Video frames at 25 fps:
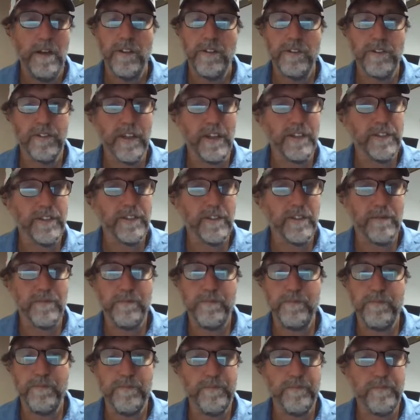There's lots
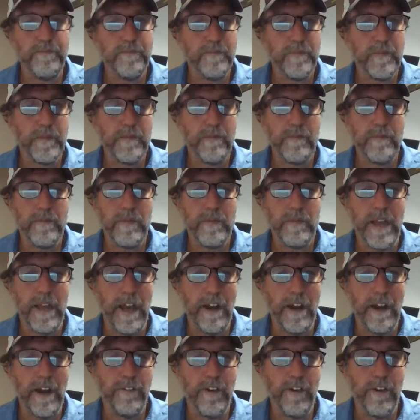of
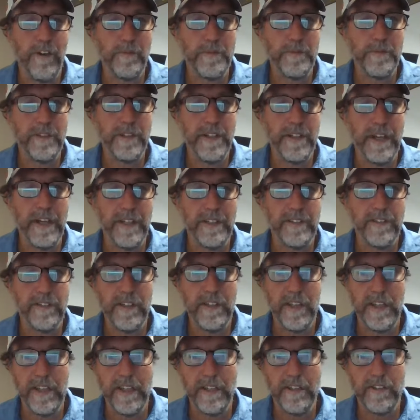cattle farms in the United
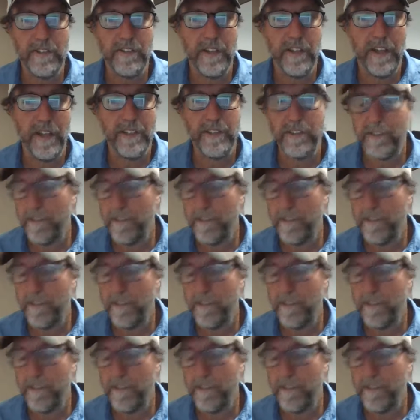States,